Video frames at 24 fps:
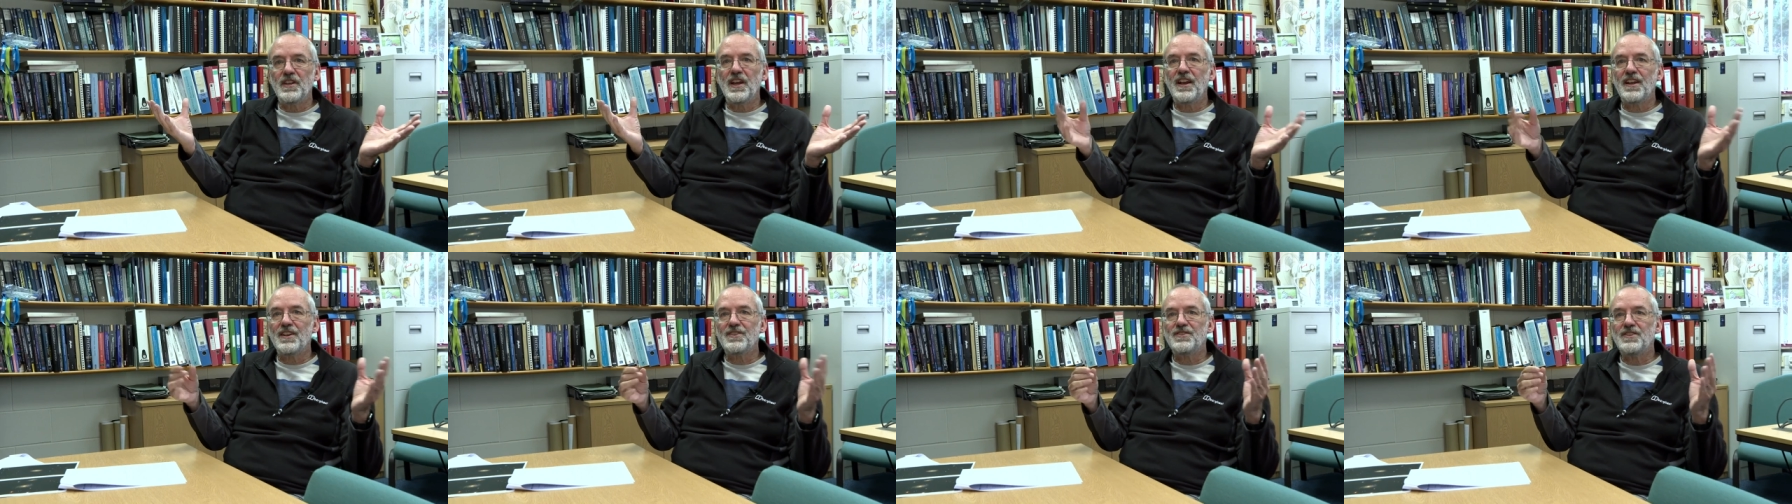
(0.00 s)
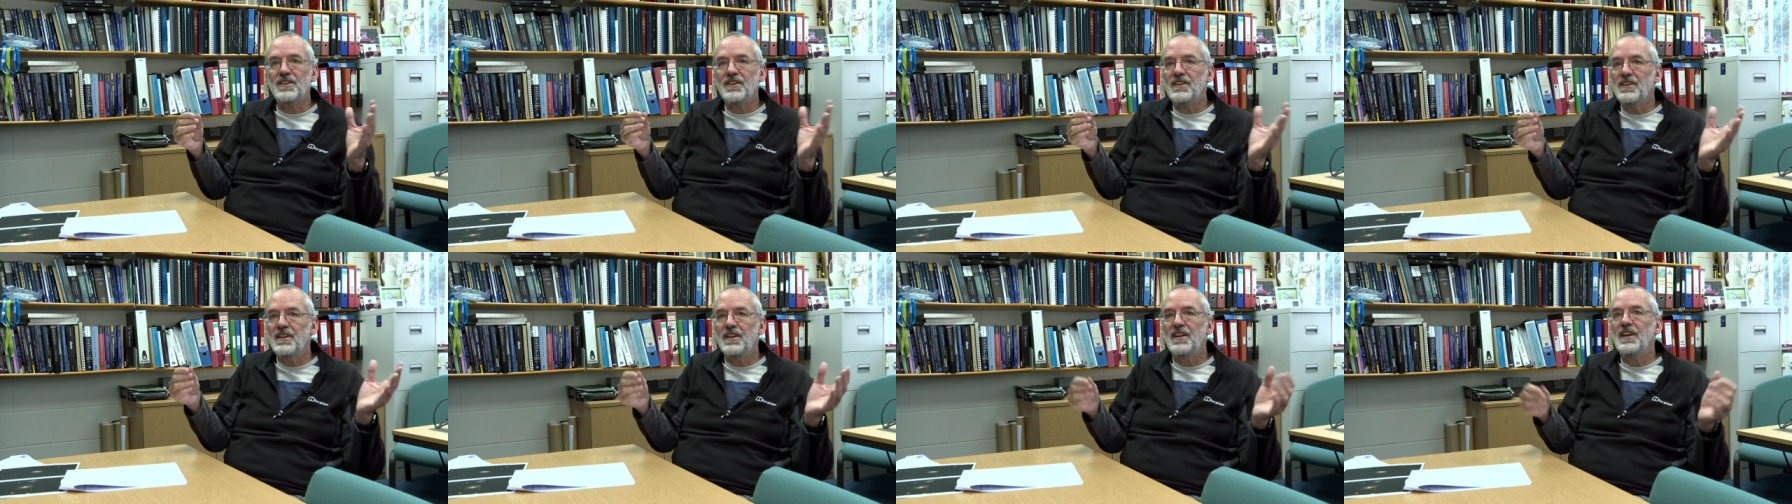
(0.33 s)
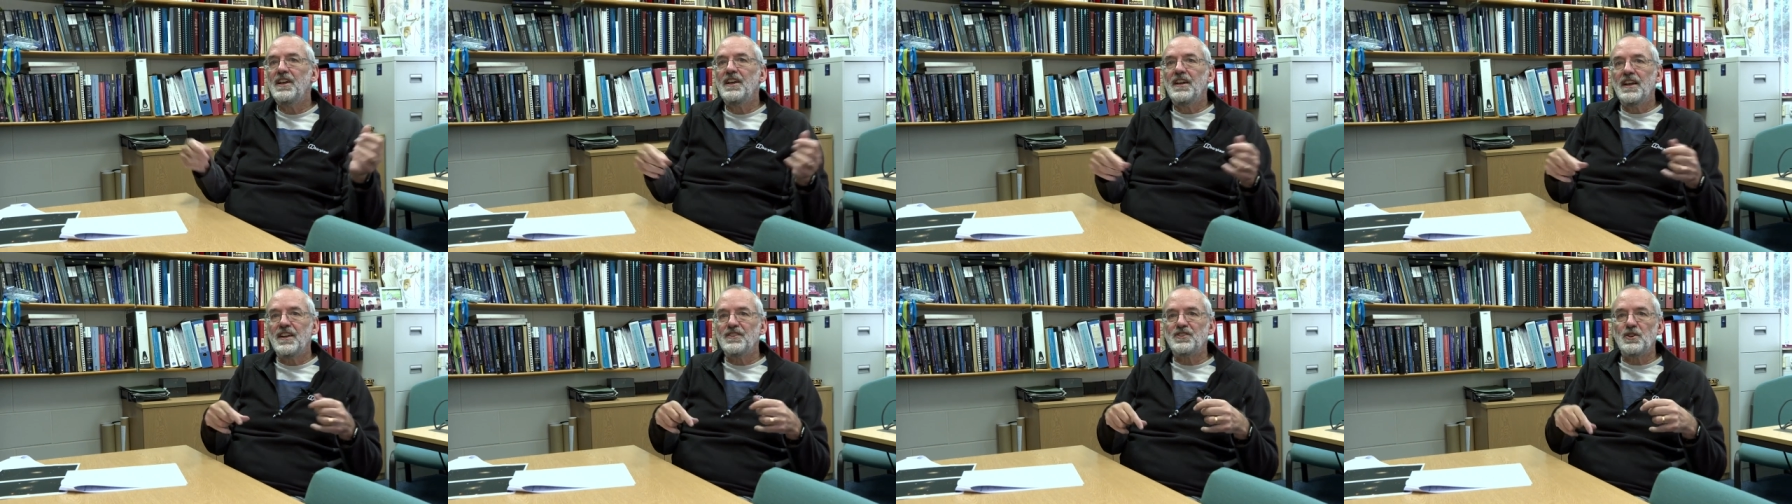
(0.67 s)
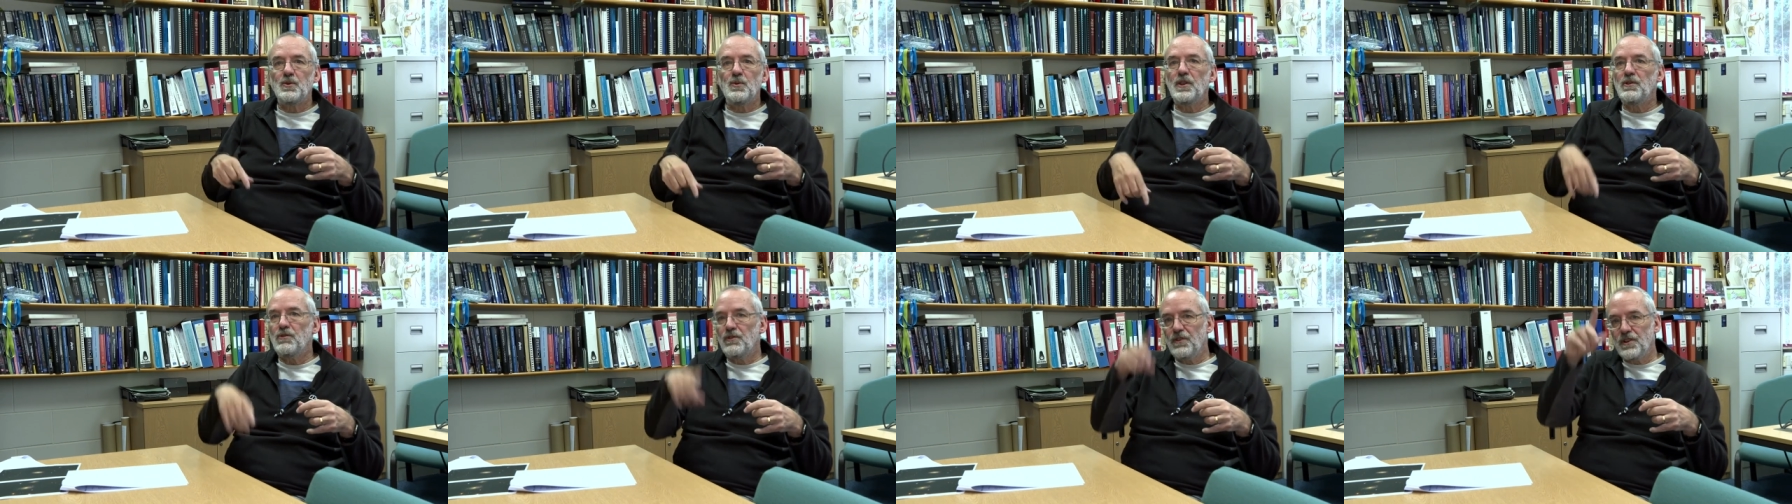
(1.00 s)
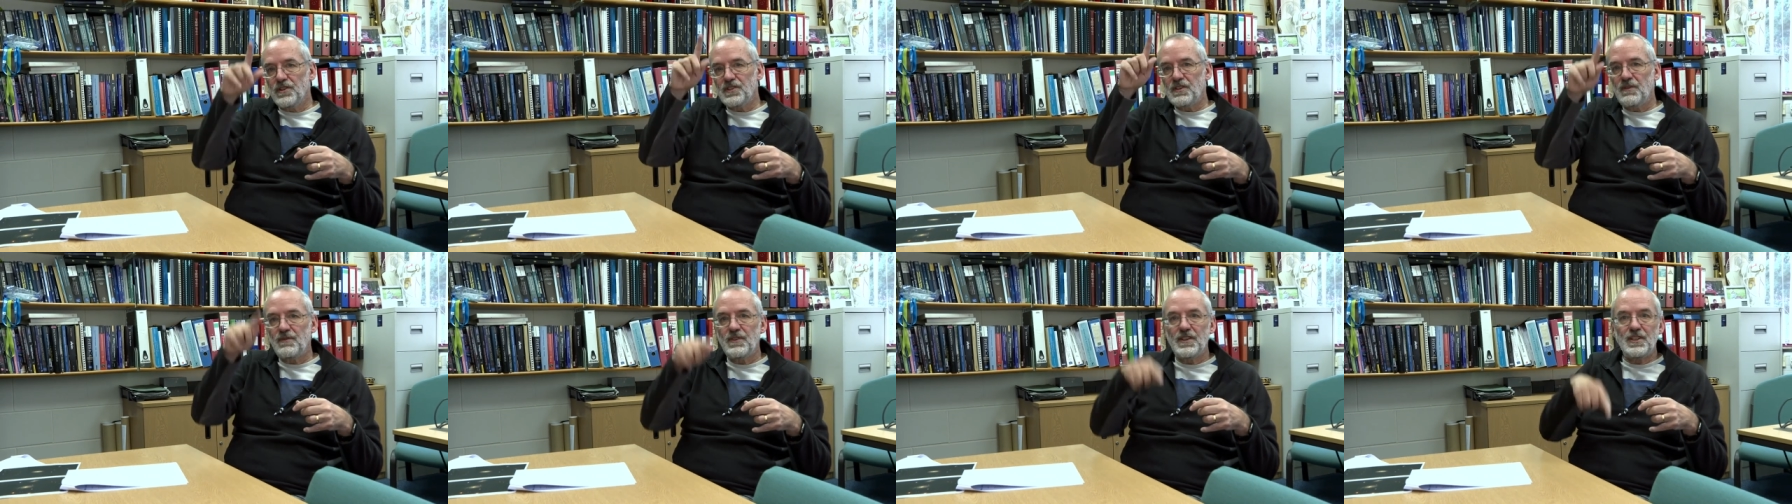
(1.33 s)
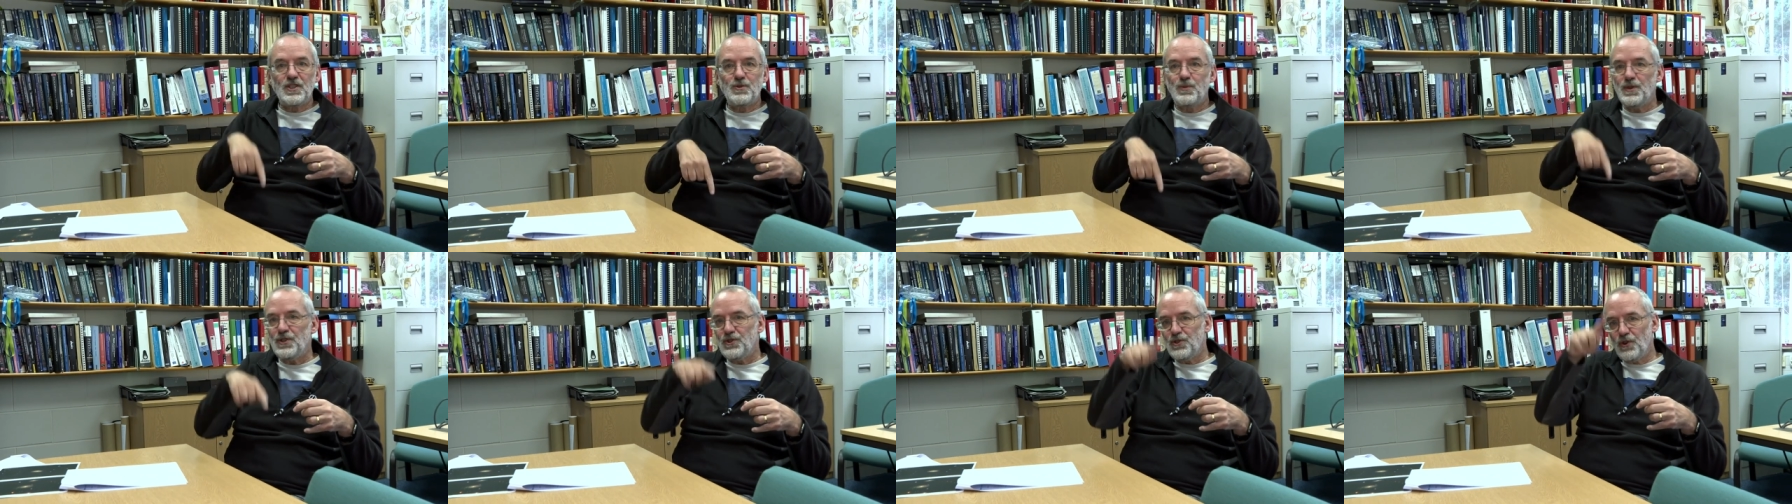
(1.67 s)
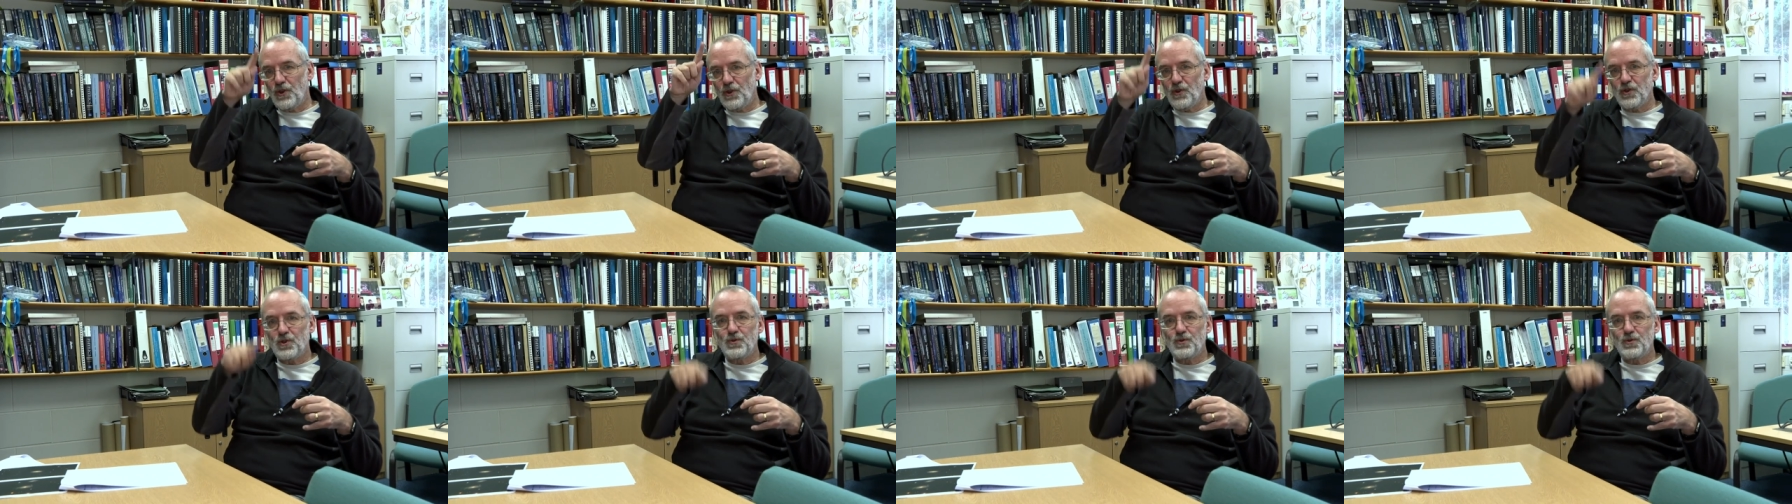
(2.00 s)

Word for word: galaxy. And so whether or not something's switched on